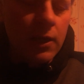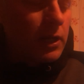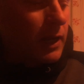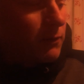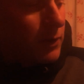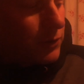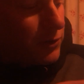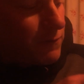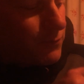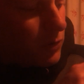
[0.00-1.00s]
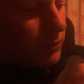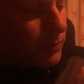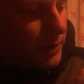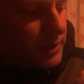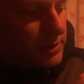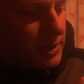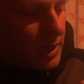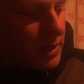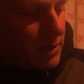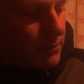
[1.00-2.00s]
Now, you've probably
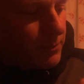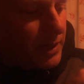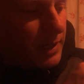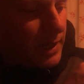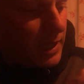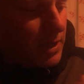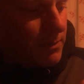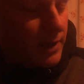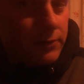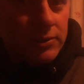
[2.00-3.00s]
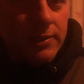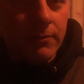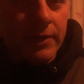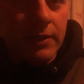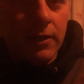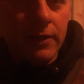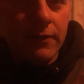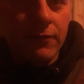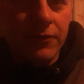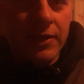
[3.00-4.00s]
seen and been emailed something like
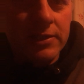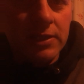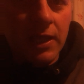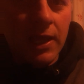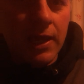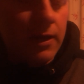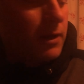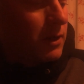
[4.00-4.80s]
this here,